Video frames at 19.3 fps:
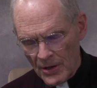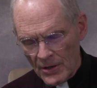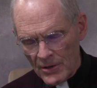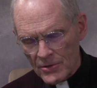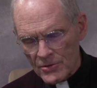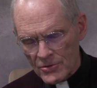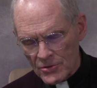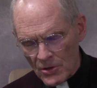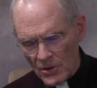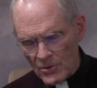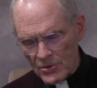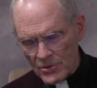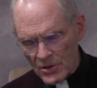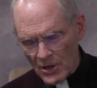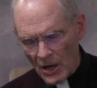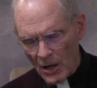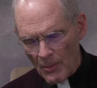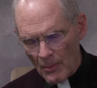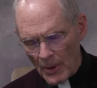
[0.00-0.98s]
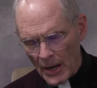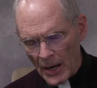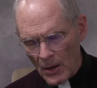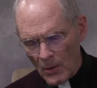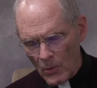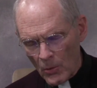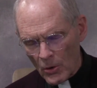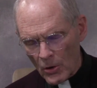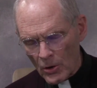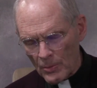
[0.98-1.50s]
so shall my
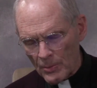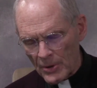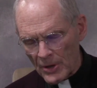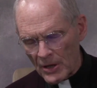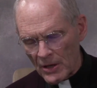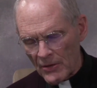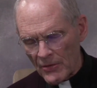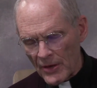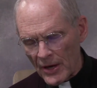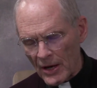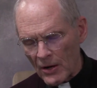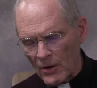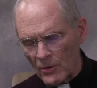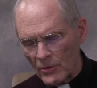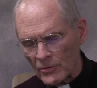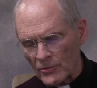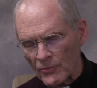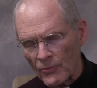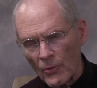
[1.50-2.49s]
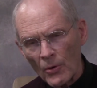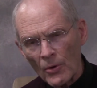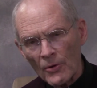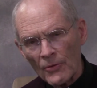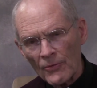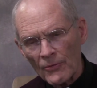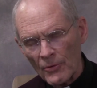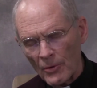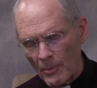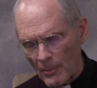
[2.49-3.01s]
word be that goes
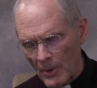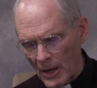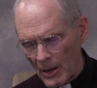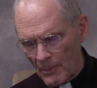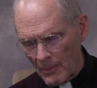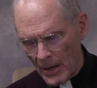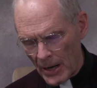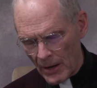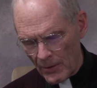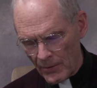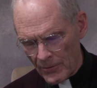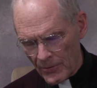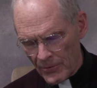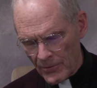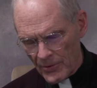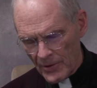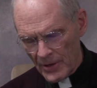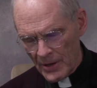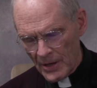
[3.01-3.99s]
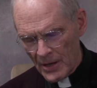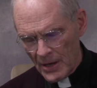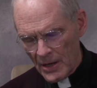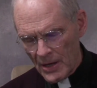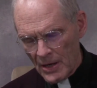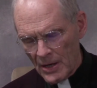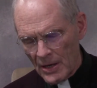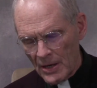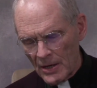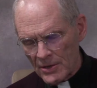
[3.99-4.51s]
forth from my mouth.
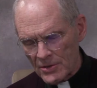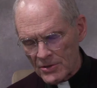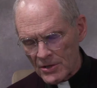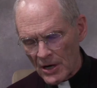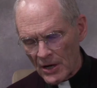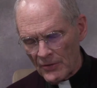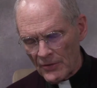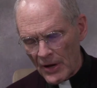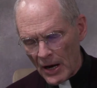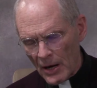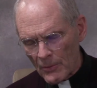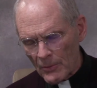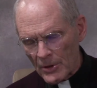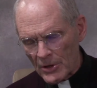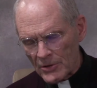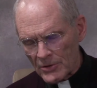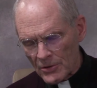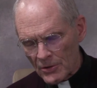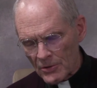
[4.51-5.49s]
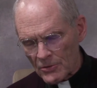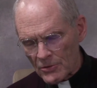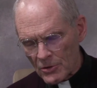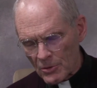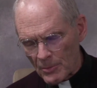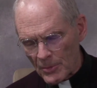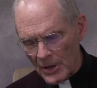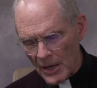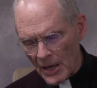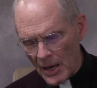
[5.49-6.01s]
It shall not return to
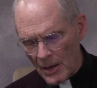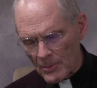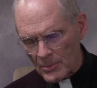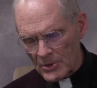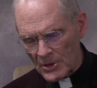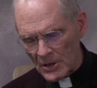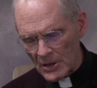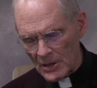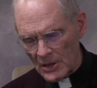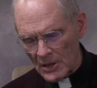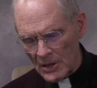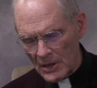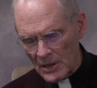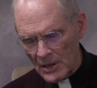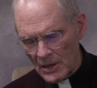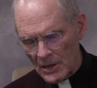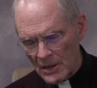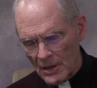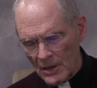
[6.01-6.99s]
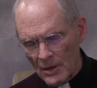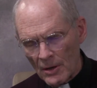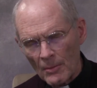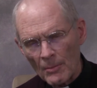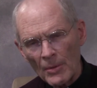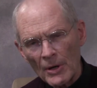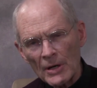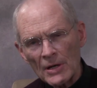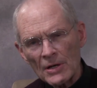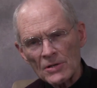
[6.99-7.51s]
me empty,
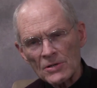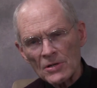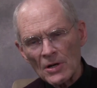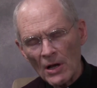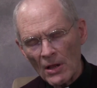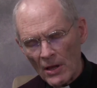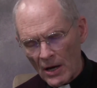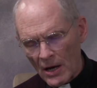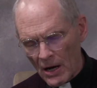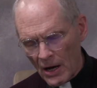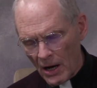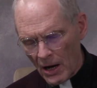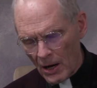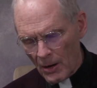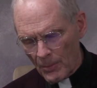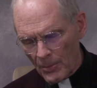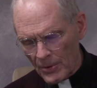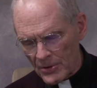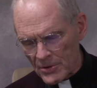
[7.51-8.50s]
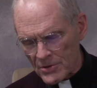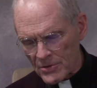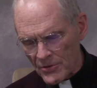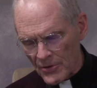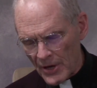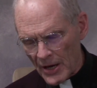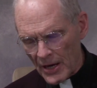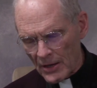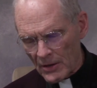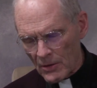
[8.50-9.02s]
but it shall accomplish
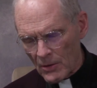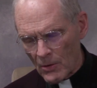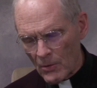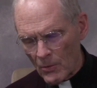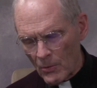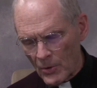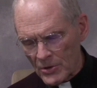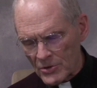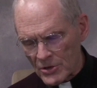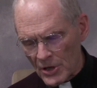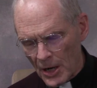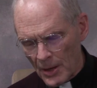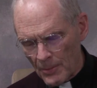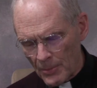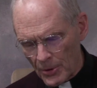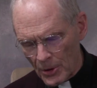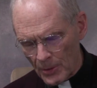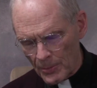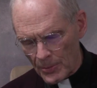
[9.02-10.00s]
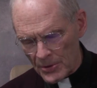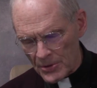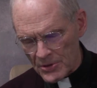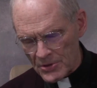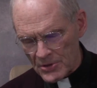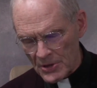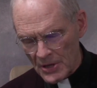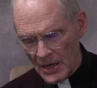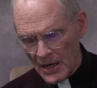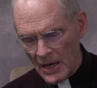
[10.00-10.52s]
that which I
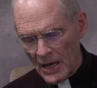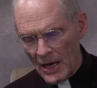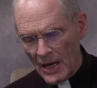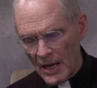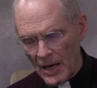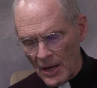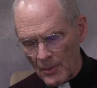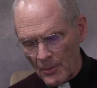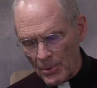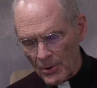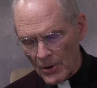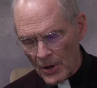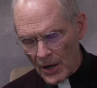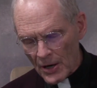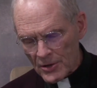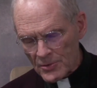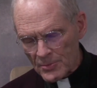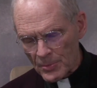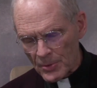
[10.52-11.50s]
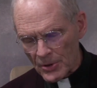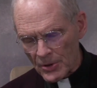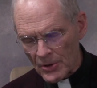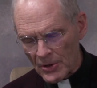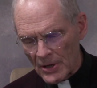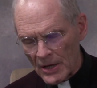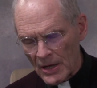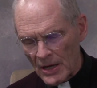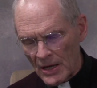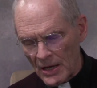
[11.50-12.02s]
purpose and
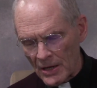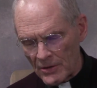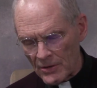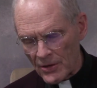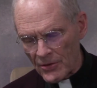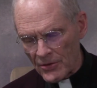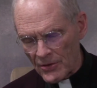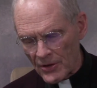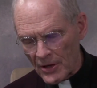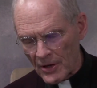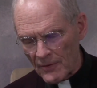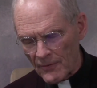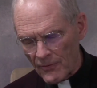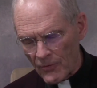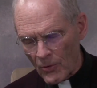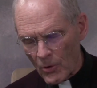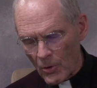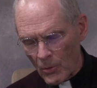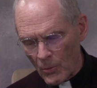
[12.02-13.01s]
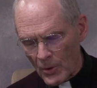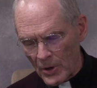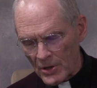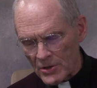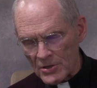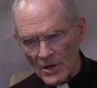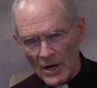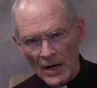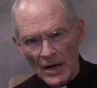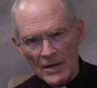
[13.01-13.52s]
prosper in the thing for
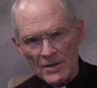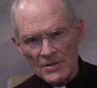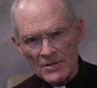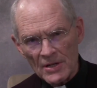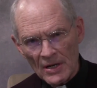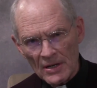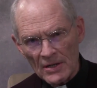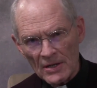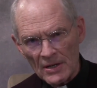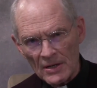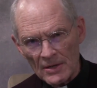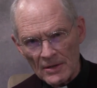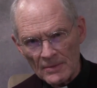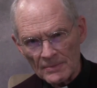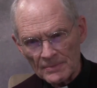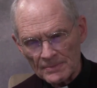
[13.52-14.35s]
which I sent it."